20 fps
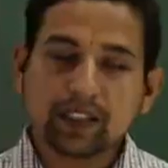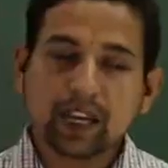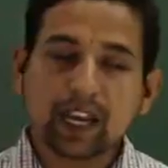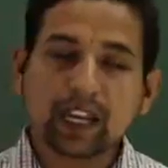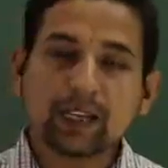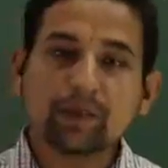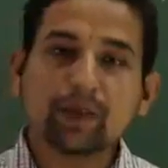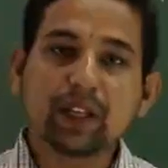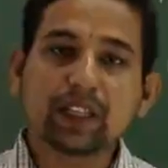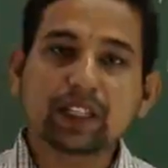
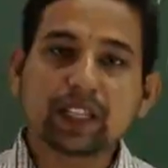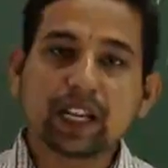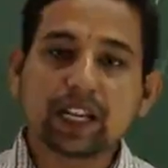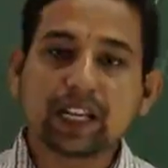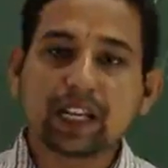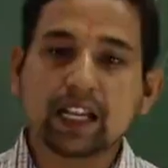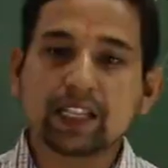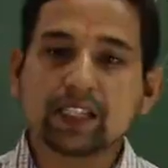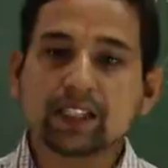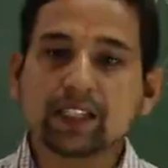animal cell
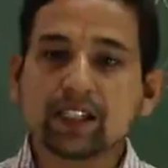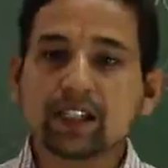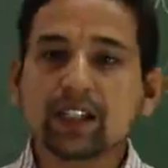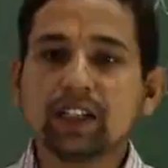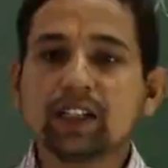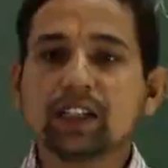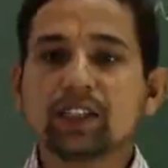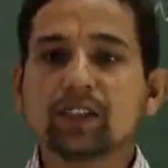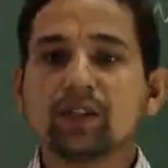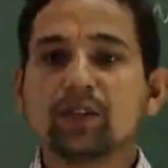
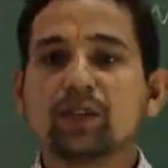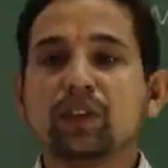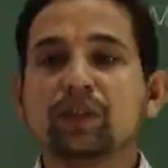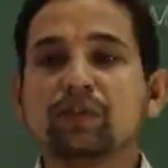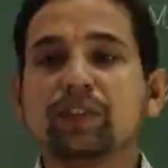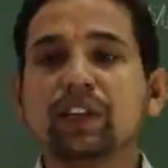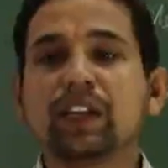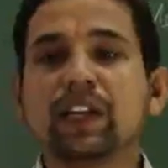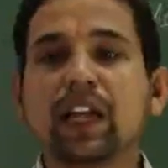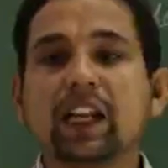culture, so
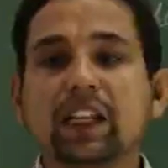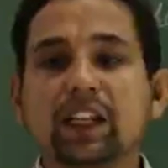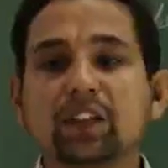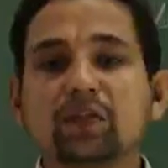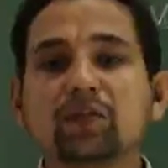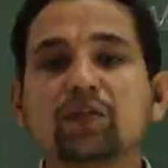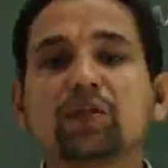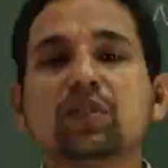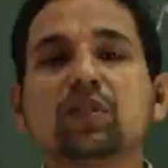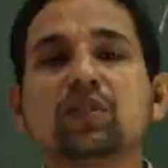we can
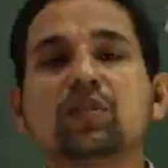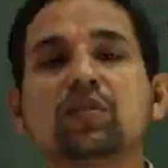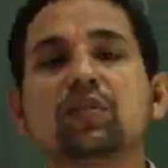use